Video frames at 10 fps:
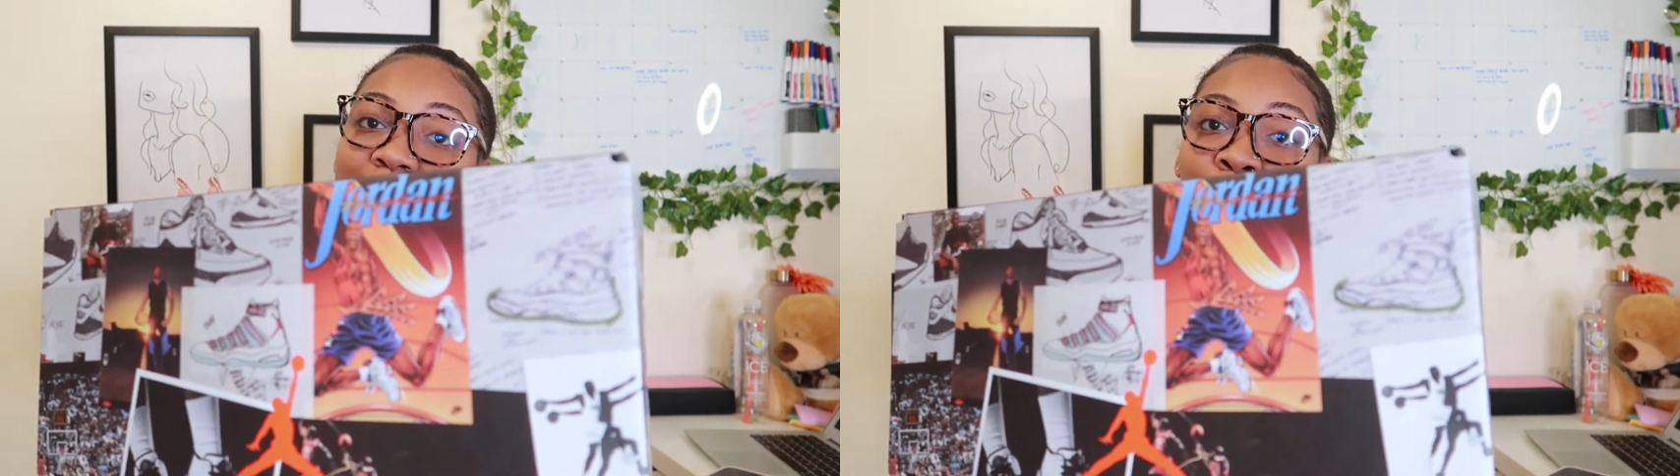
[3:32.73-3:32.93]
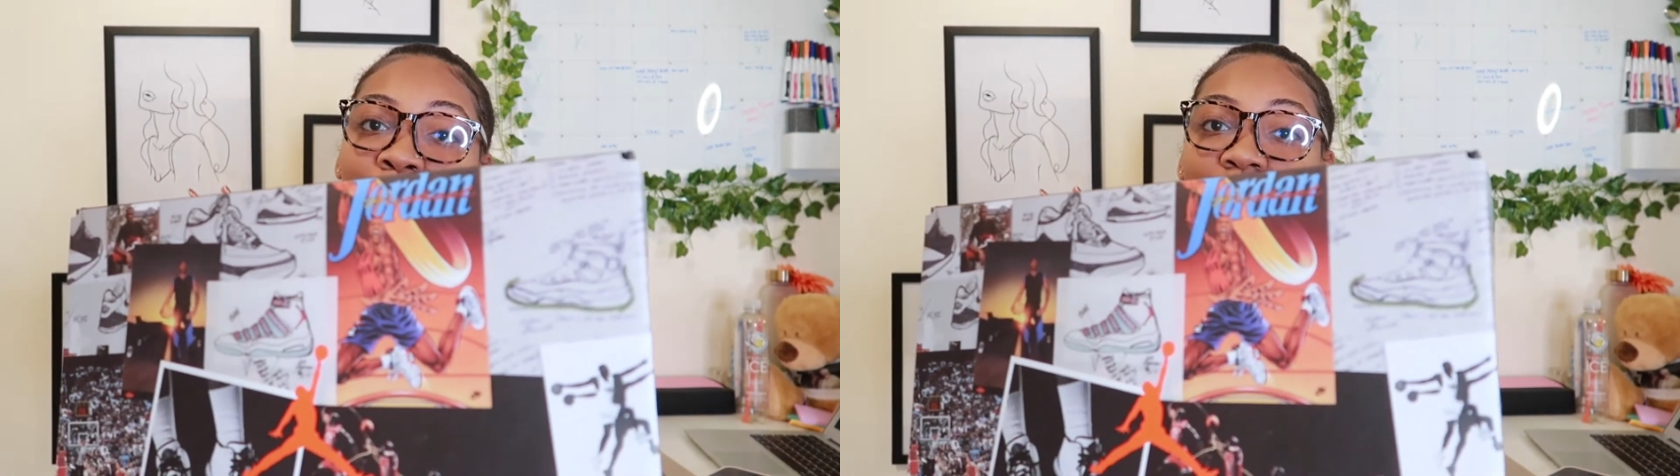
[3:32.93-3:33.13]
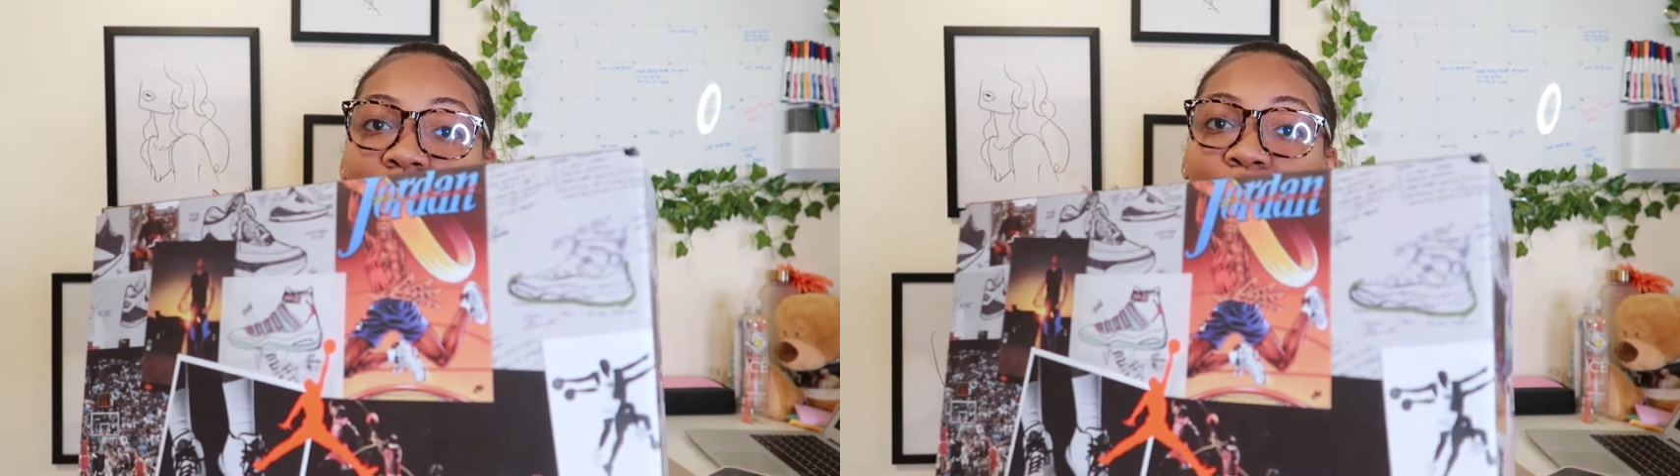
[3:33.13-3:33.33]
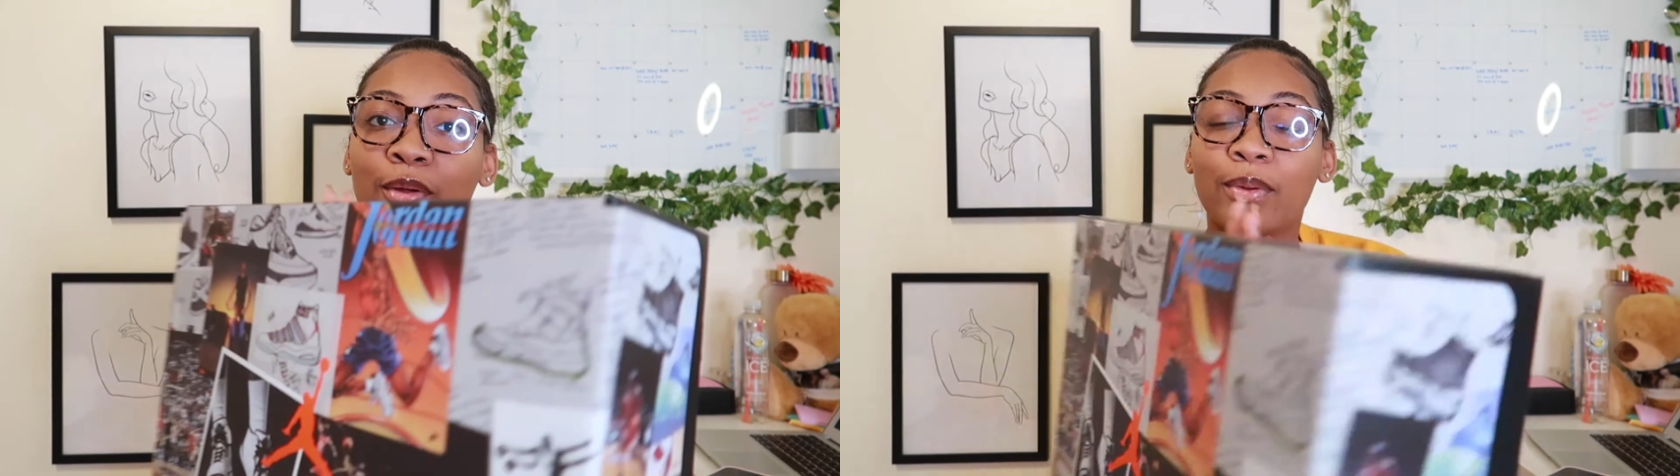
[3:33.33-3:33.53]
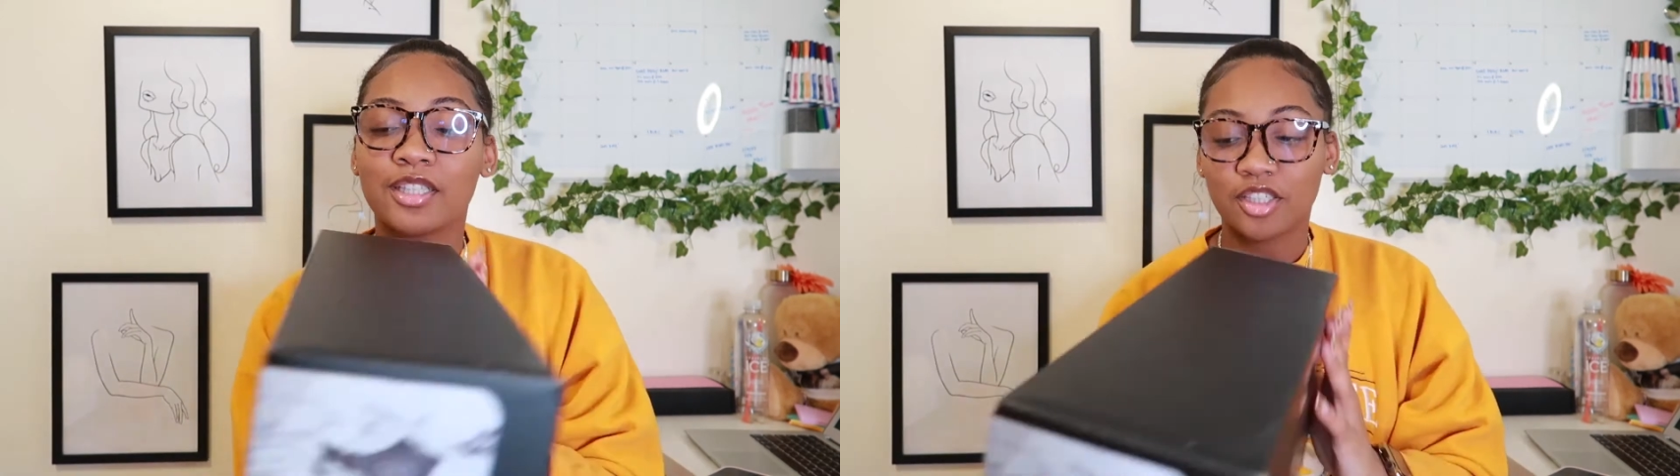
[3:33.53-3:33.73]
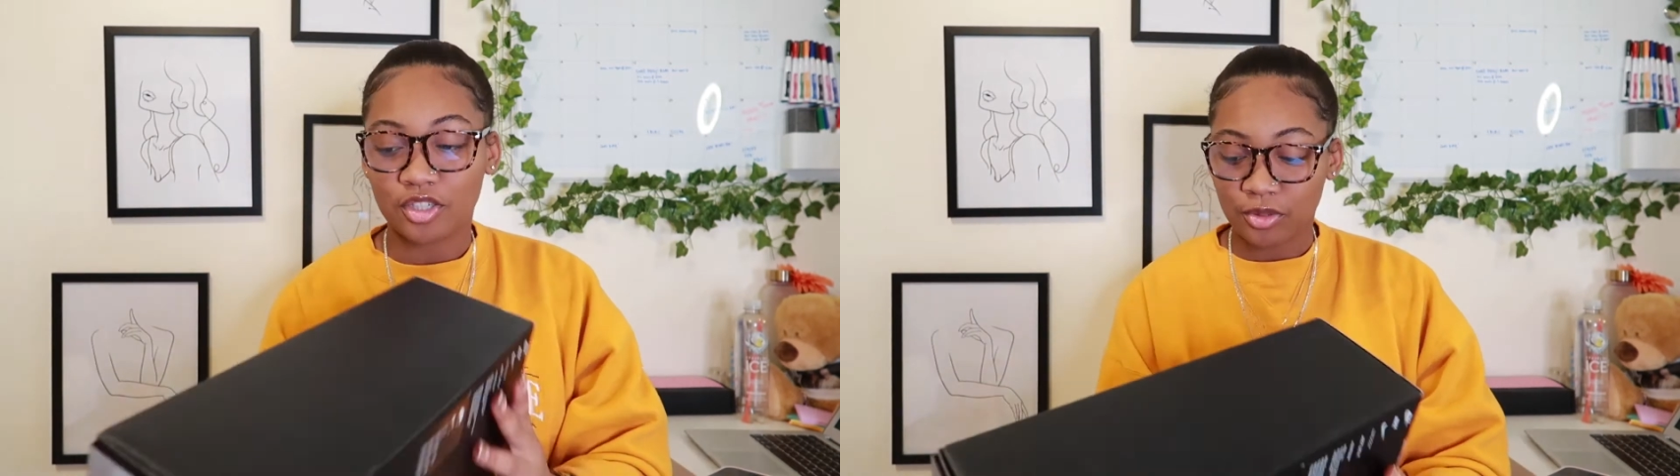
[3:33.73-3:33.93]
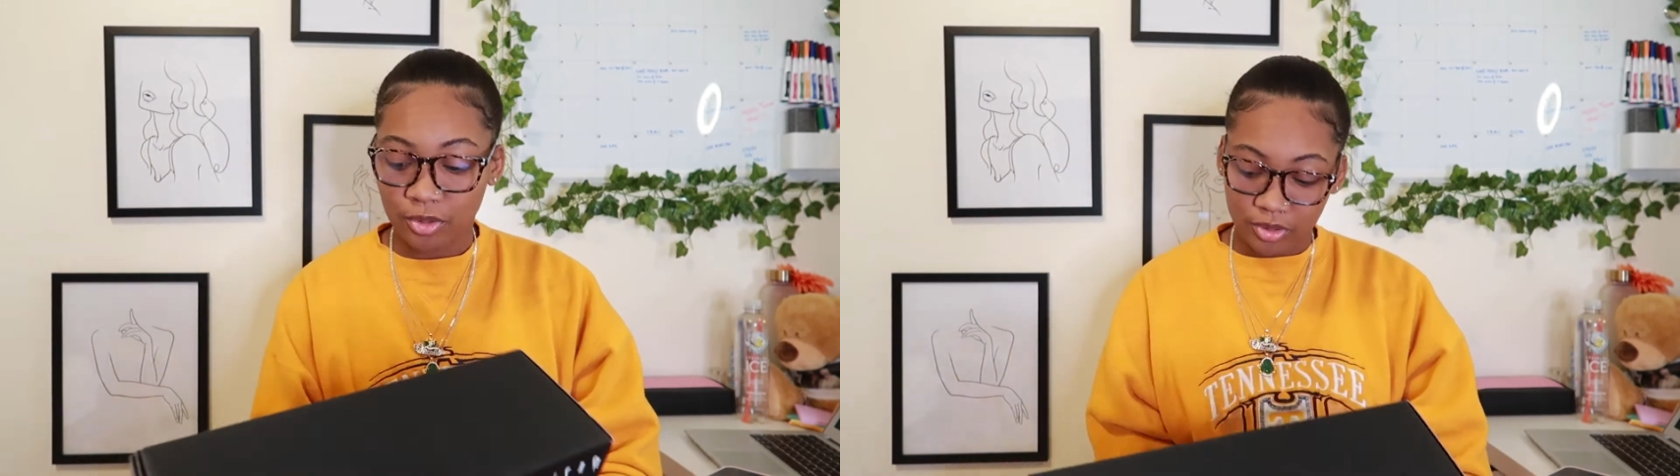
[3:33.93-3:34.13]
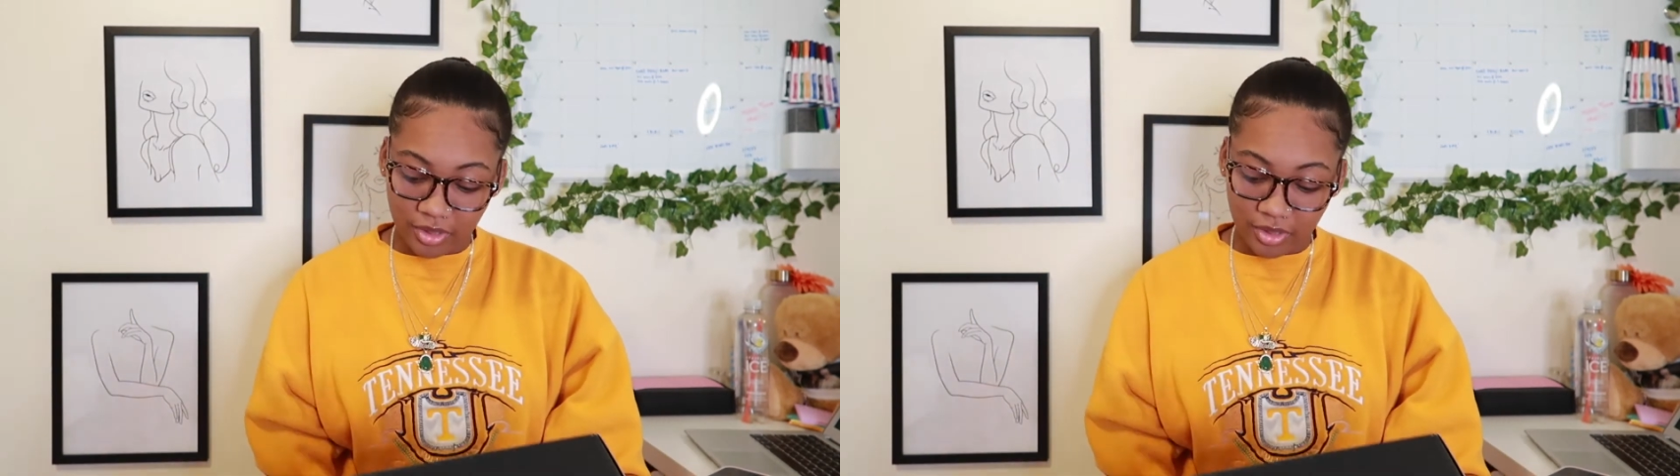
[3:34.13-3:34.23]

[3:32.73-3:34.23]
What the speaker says: and what colorway to use.